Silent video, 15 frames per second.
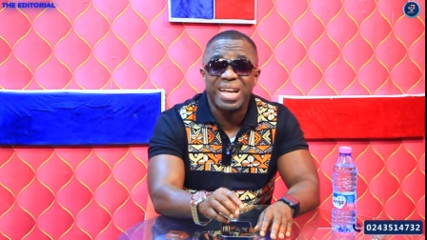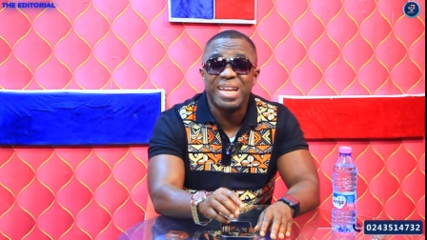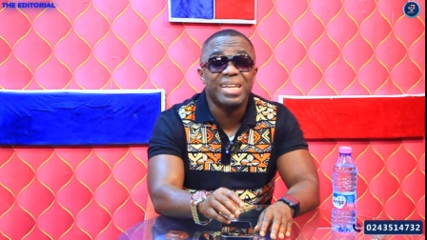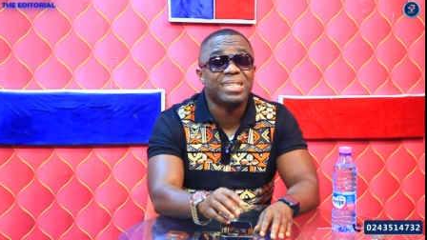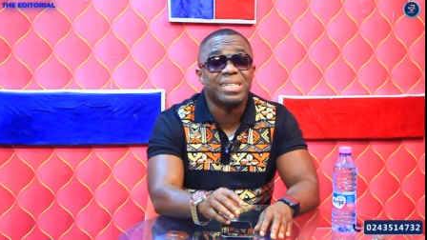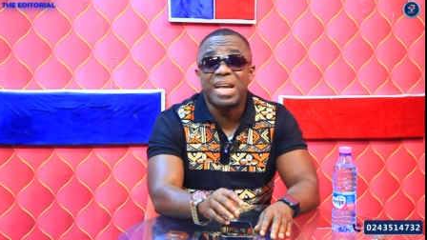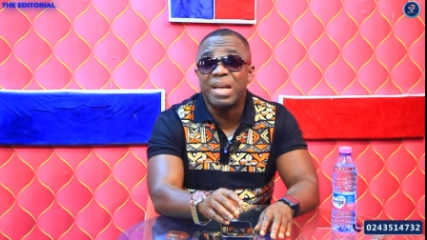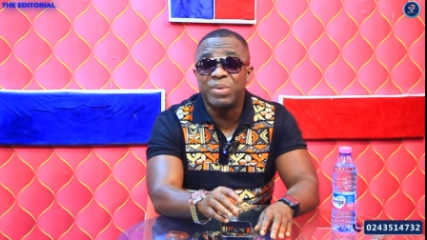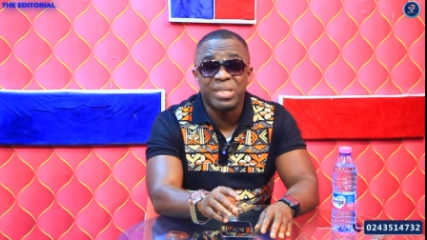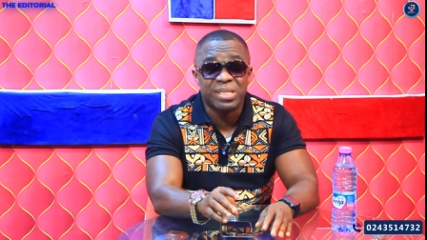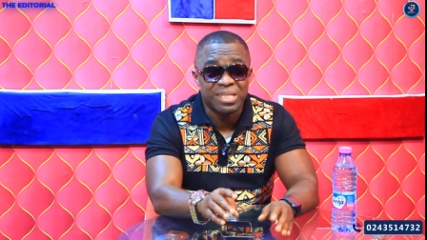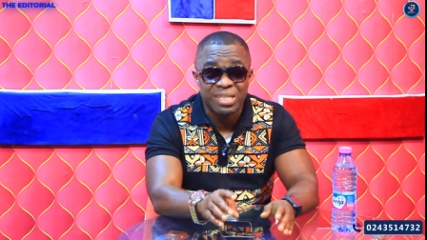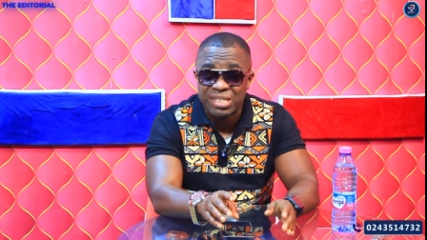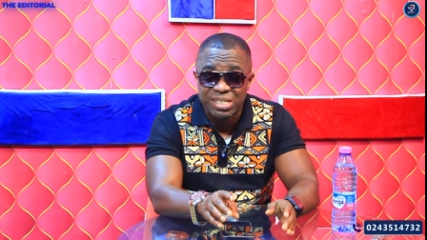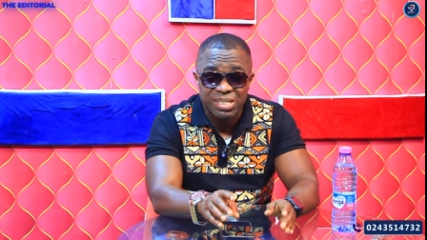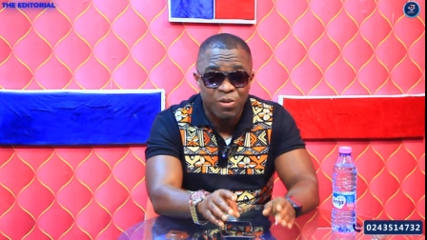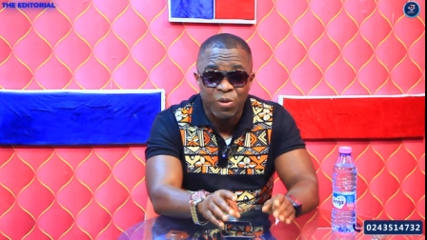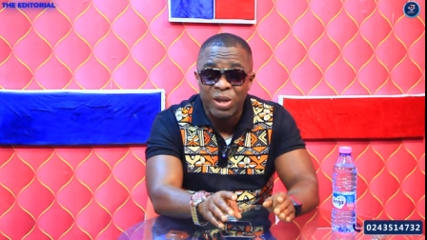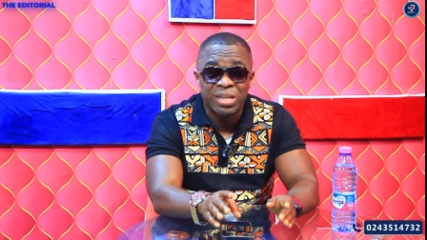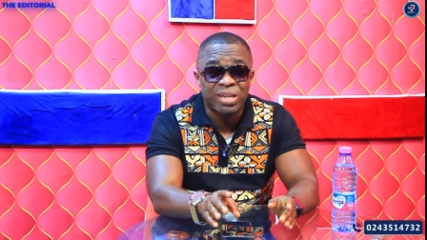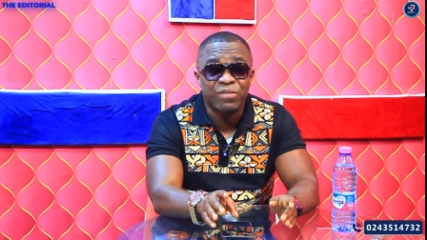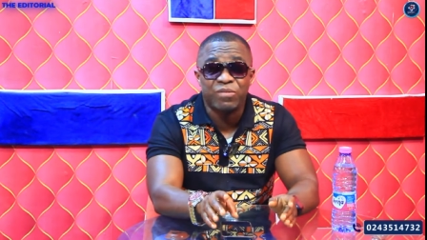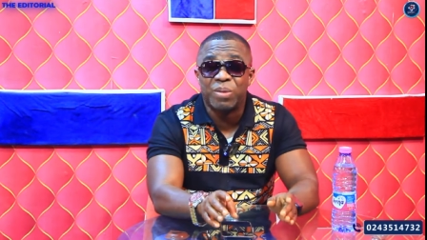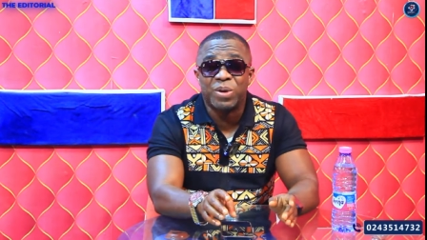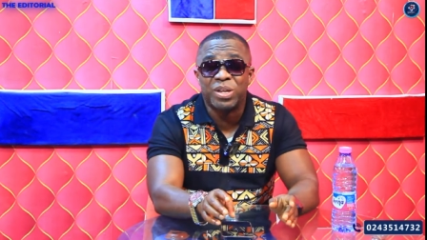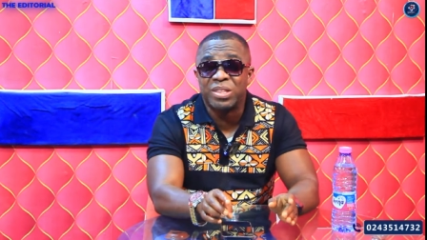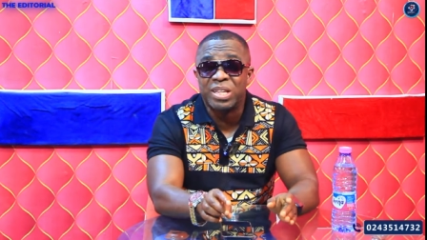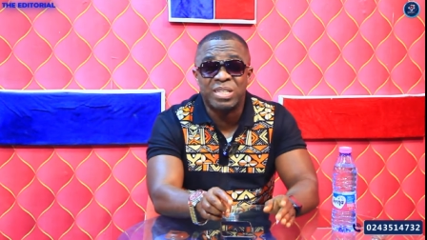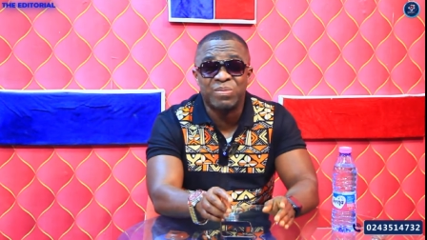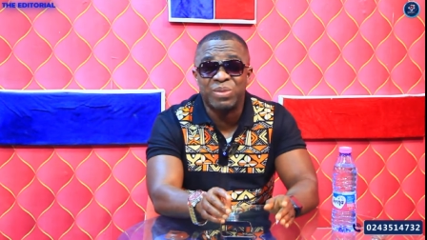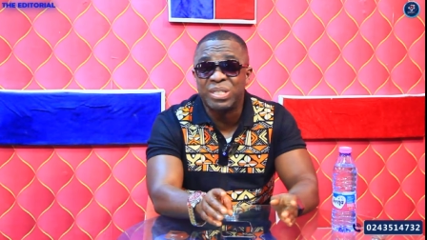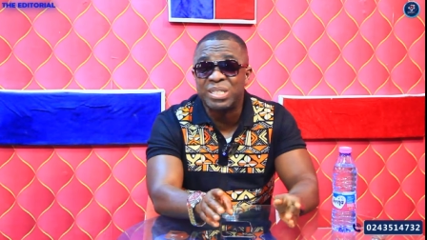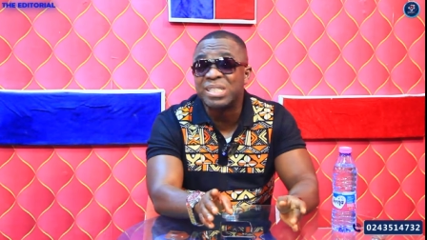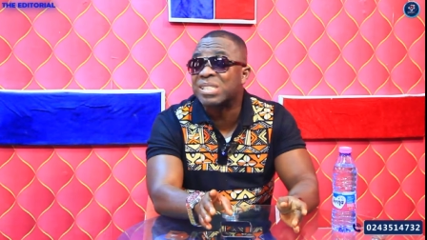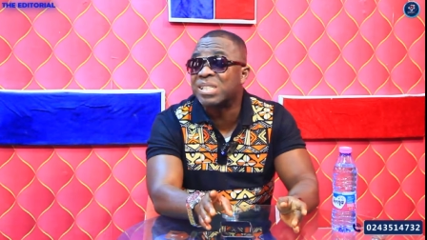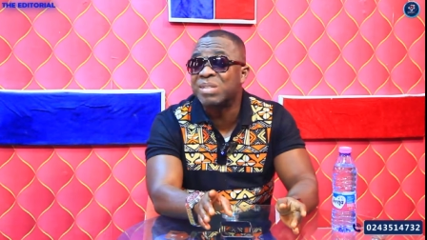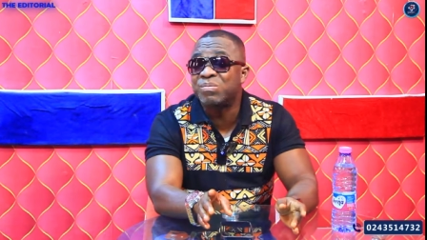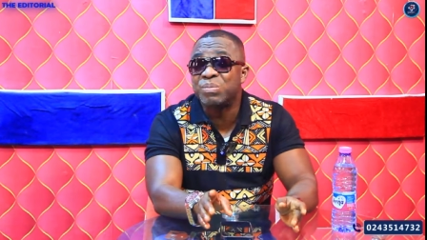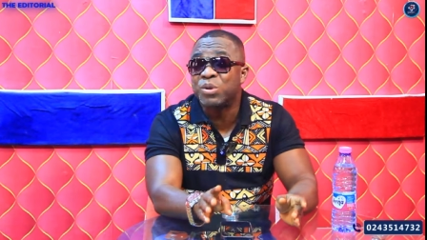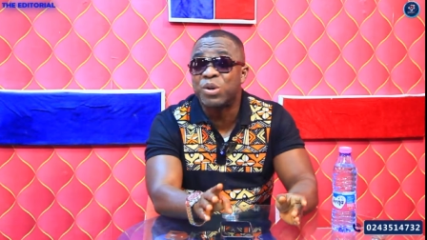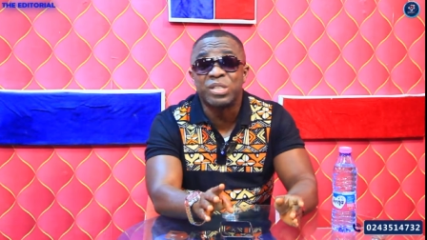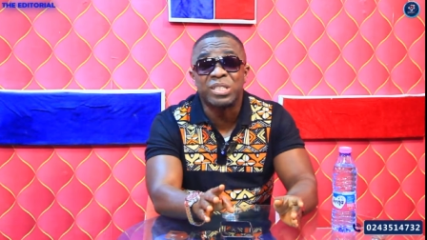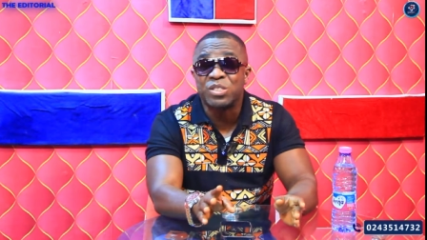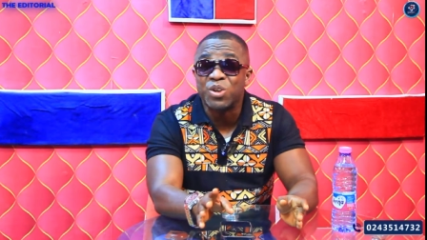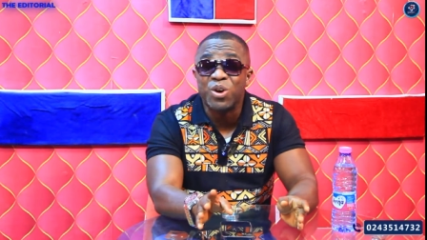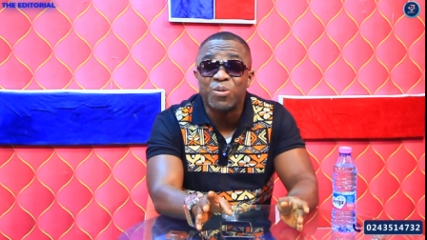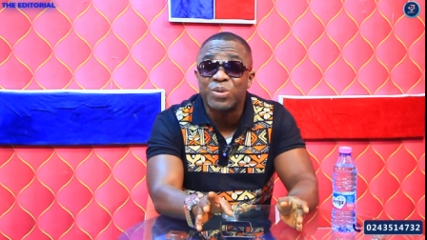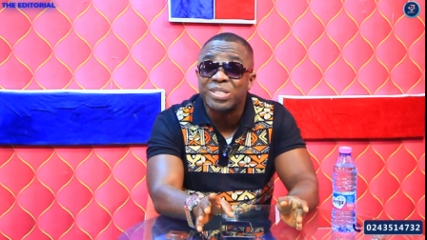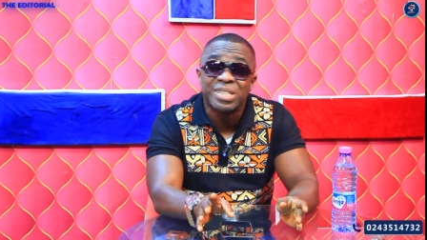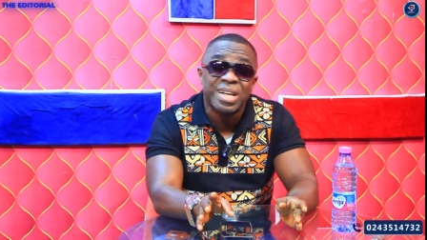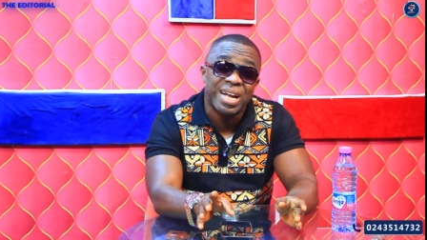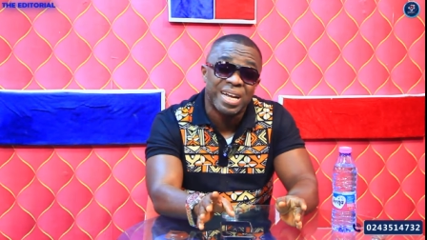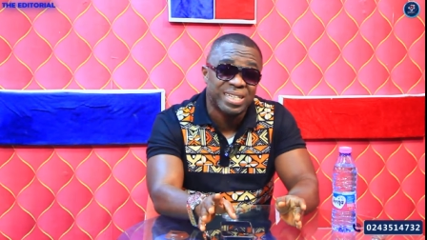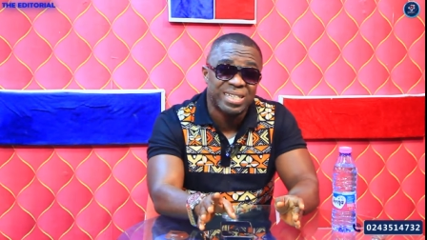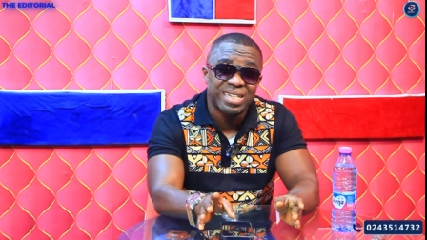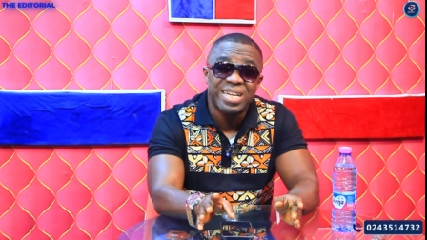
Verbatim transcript: Anytime he sits quietly for about 30 minutes, he's sleeping because he's always tired.